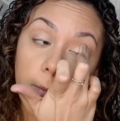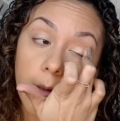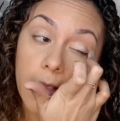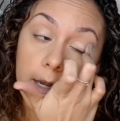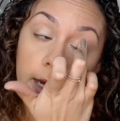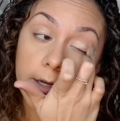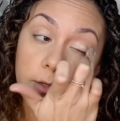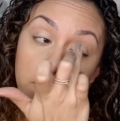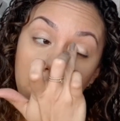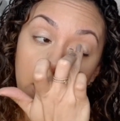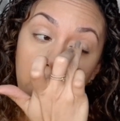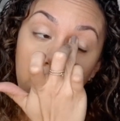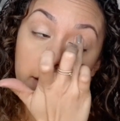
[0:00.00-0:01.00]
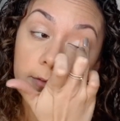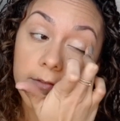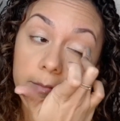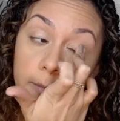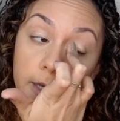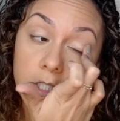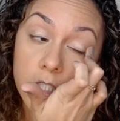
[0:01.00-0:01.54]
and I don't have
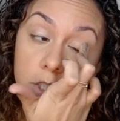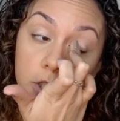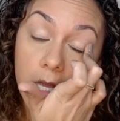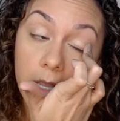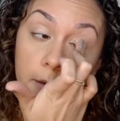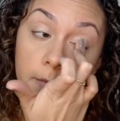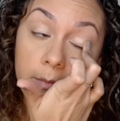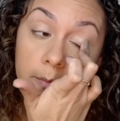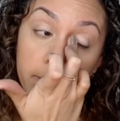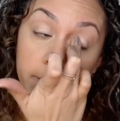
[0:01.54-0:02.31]
much time,